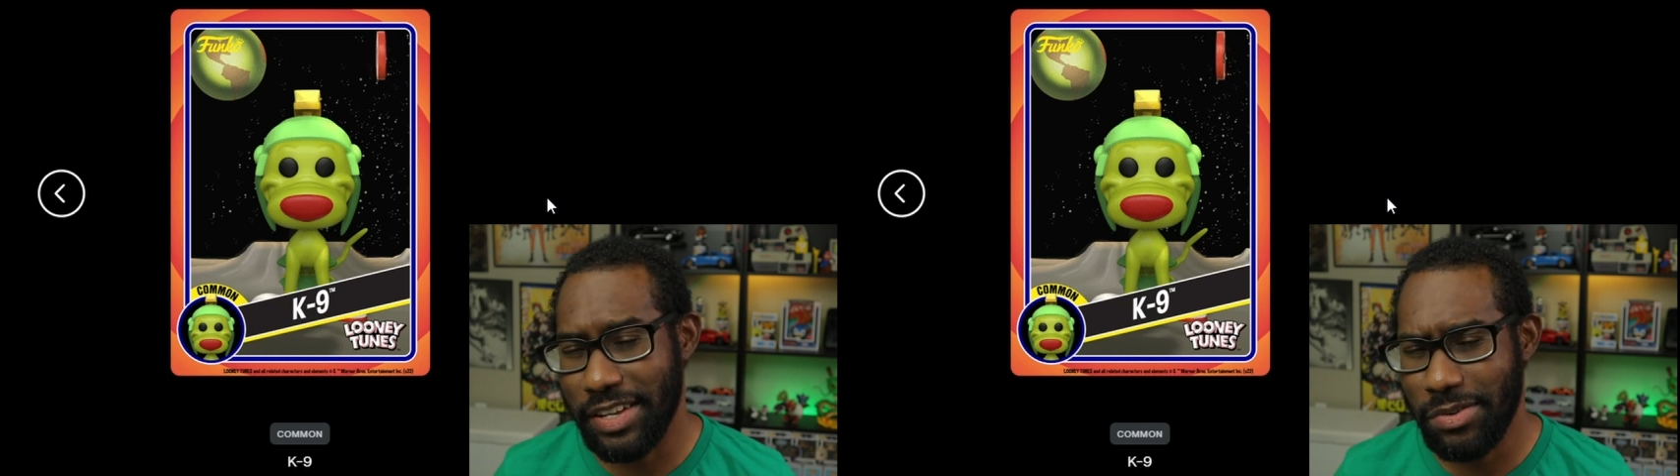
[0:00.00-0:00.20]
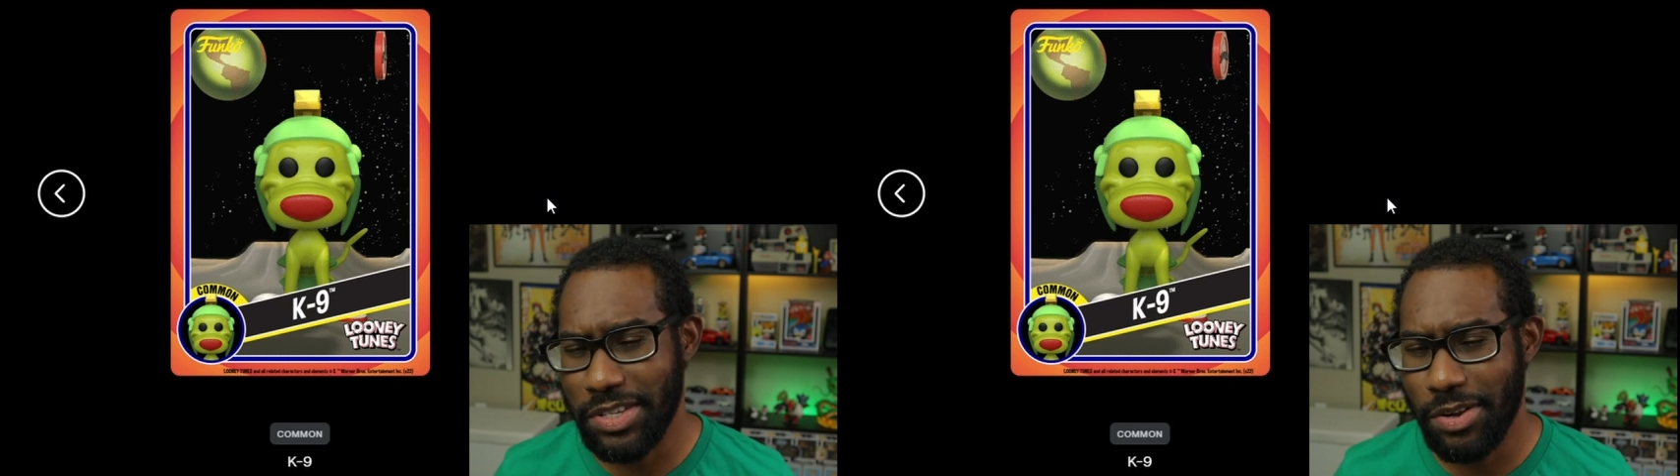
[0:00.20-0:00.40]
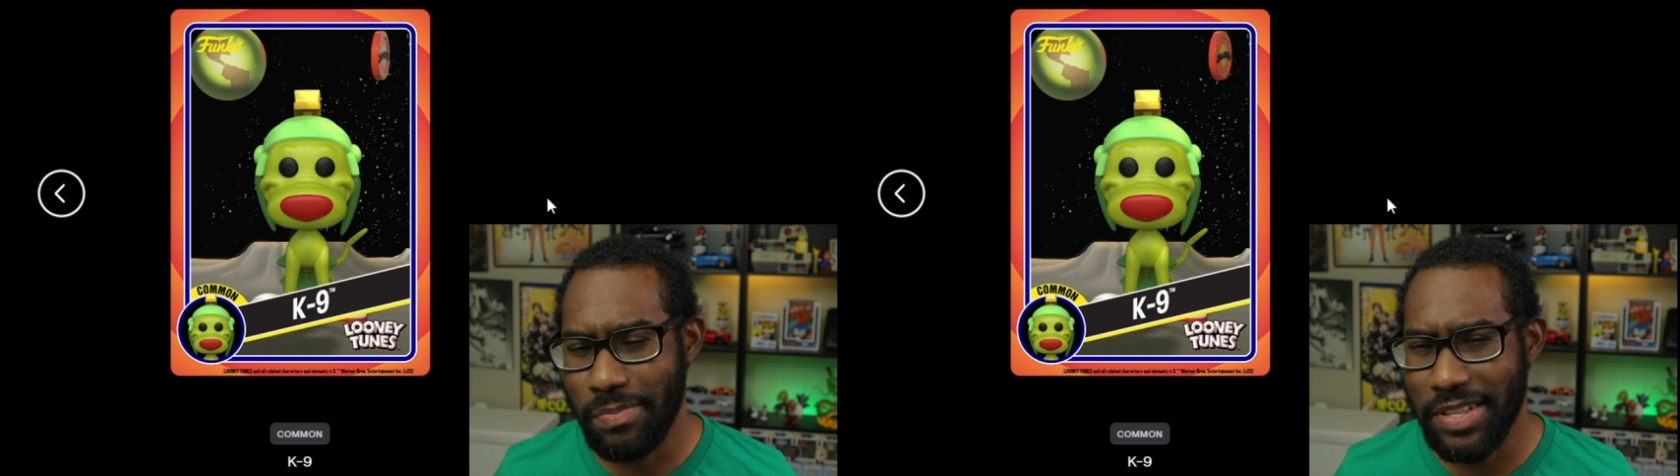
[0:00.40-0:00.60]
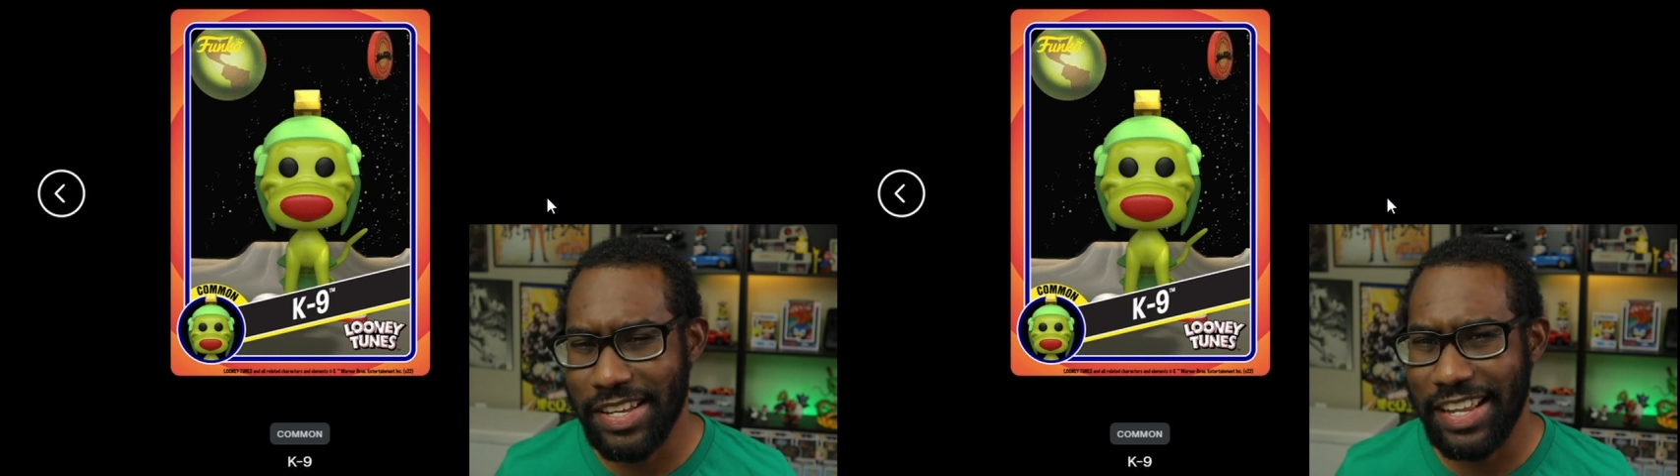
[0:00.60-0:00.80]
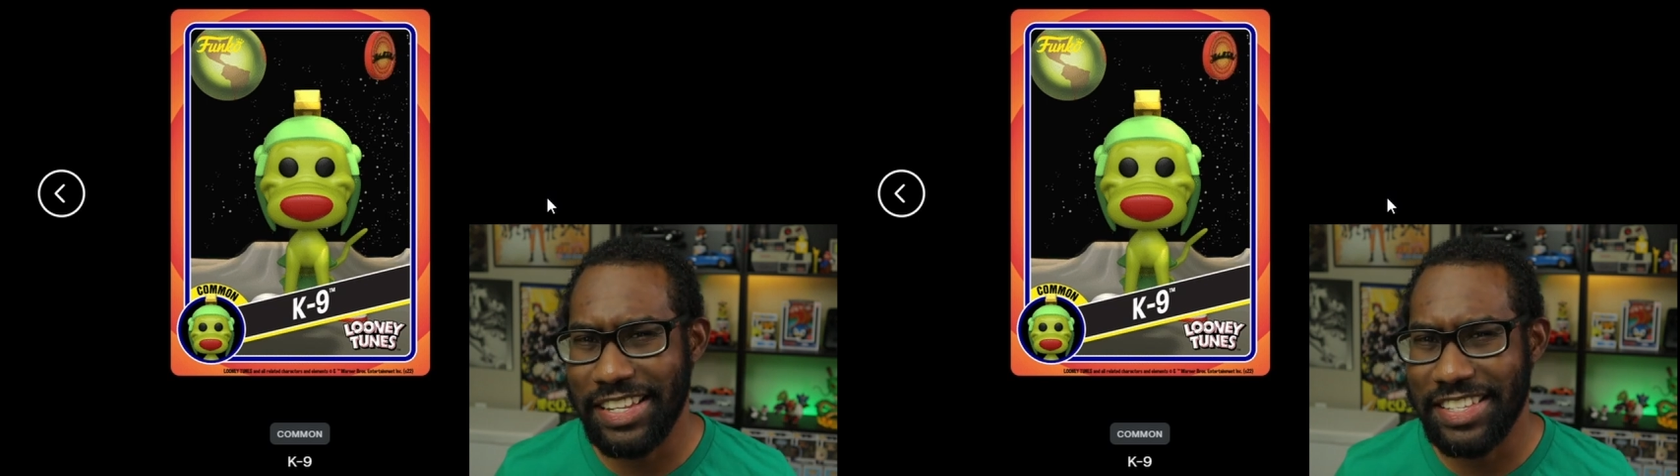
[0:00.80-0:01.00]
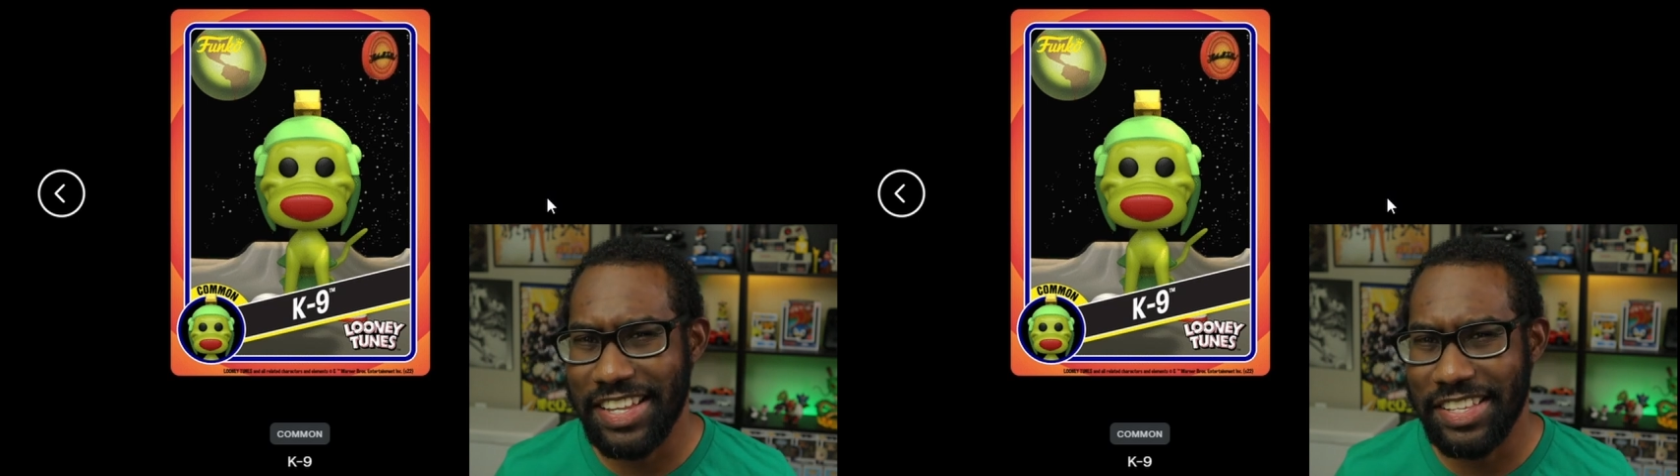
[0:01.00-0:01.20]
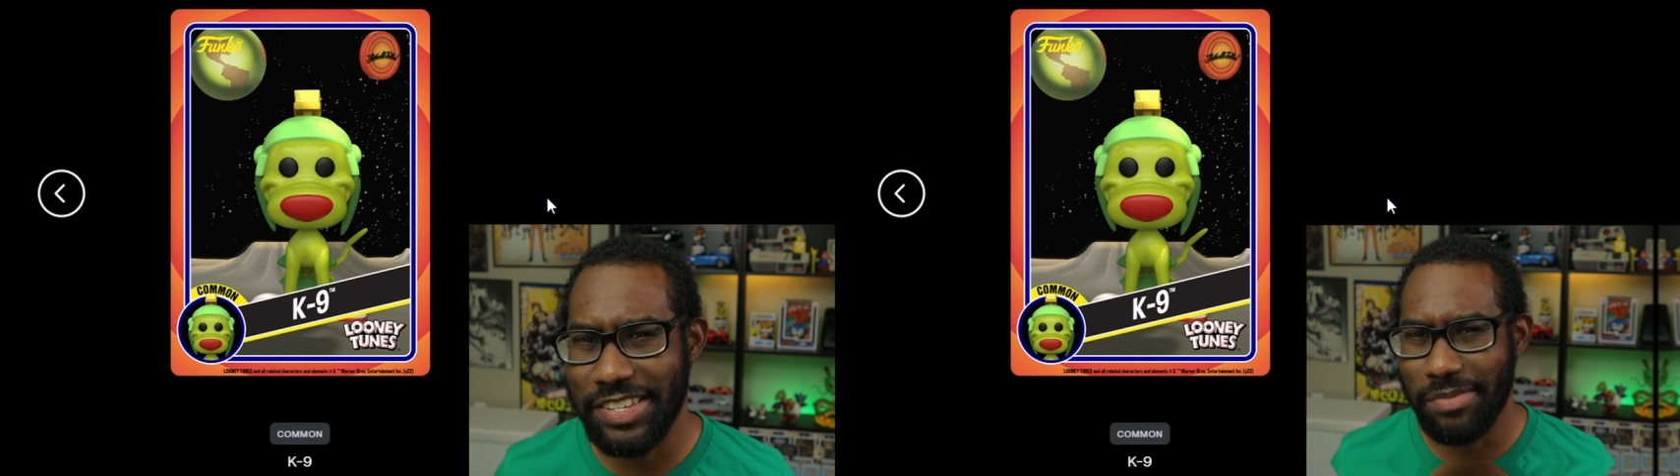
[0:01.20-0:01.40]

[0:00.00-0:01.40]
I was hoping to at least get